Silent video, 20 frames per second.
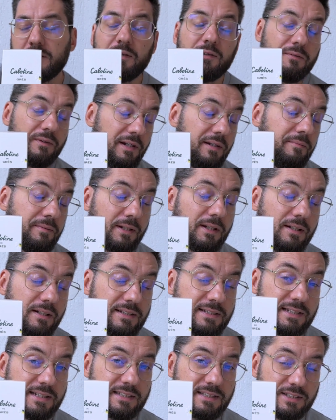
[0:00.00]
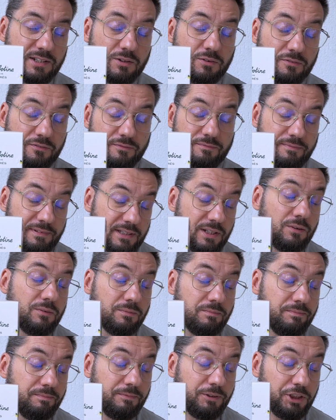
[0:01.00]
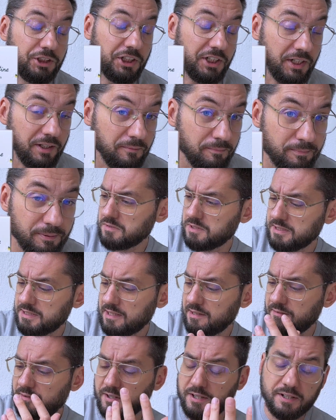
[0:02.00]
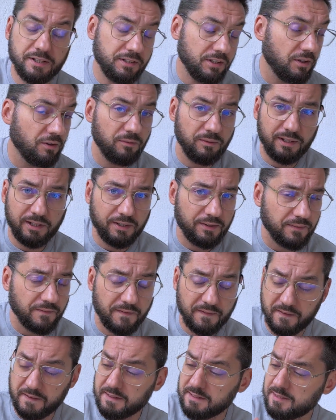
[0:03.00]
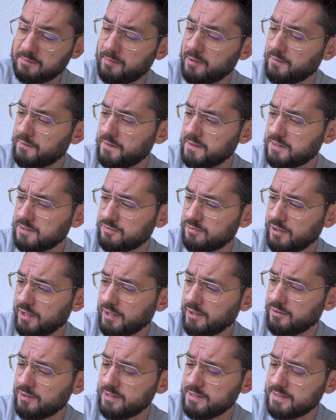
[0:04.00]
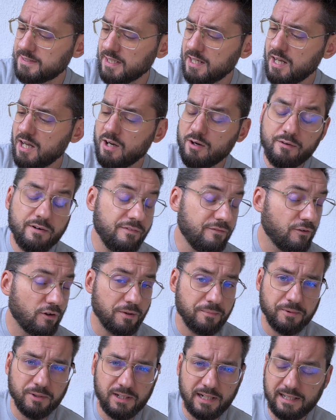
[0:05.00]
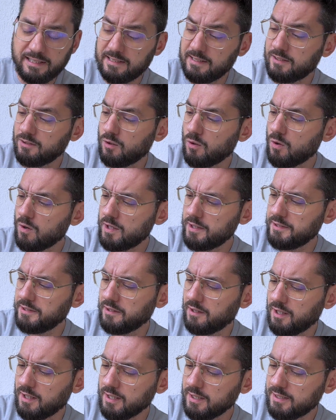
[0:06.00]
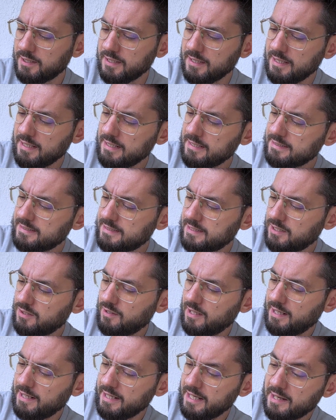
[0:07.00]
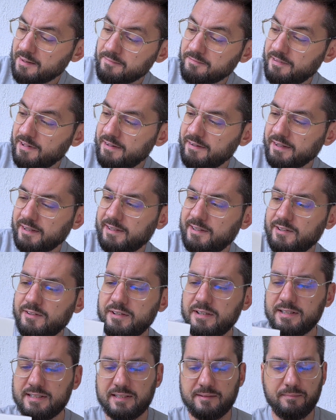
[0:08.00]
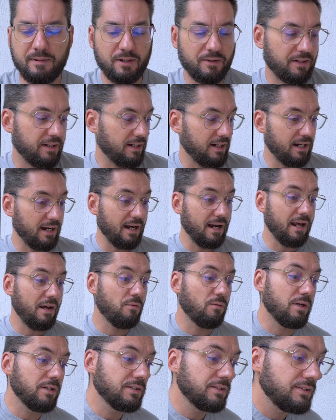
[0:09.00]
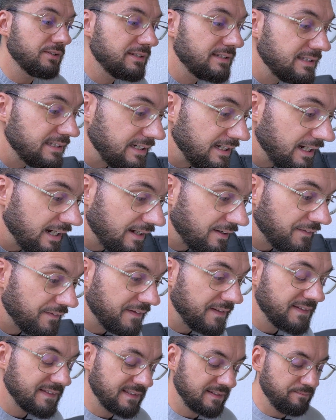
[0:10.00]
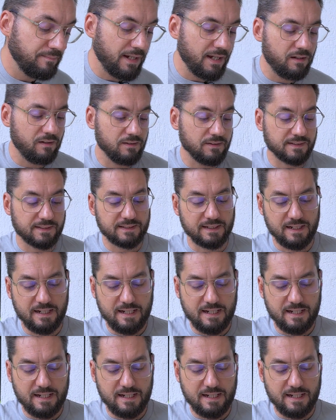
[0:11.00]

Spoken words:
only because it's so cheap, because I've heard only good things about this fragrance, reformulated or not. So I am very curious about it and I want to see how this smells.